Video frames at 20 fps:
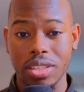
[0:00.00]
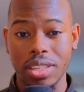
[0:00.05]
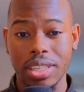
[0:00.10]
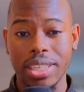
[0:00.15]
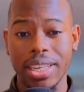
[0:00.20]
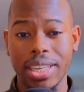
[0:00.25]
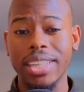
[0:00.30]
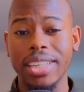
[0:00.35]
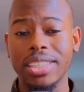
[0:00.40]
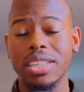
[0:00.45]

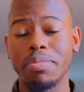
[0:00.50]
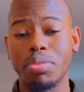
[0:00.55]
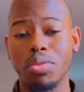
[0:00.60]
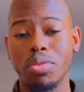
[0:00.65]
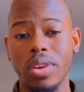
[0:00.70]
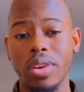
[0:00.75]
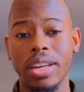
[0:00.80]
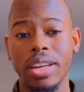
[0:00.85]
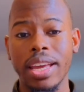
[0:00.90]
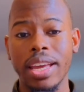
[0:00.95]
Case in
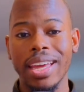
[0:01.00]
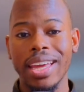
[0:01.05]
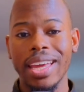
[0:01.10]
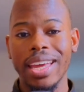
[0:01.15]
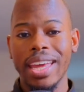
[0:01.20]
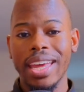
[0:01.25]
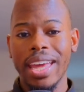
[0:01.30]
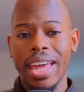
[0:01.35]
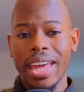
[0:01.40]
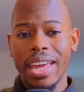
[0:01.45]
point,
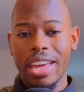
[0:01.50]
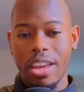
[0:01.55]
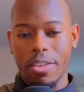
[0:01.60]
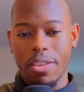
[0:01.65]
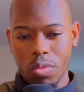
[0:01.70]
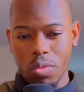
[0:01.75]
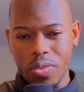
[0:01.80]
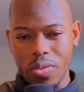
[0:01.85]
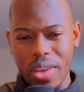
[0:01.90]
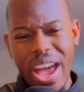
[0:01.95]
if
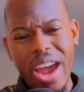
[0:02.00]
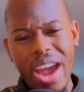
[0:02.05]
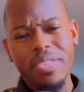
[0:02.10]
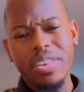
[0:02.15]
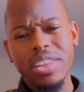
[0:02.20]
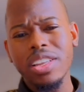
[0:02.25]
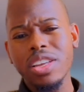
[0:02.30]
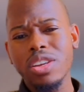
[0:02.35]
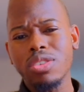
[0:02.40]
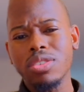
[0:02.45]
with every
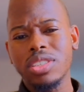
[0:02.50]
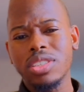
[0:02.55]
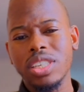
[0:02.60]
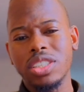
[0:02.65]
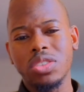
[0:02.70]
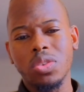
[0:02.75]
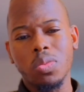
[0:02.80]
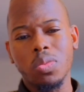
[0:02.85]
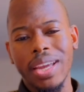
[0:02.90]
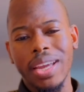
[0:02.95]
little
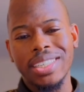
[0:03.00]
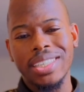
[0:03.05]
situation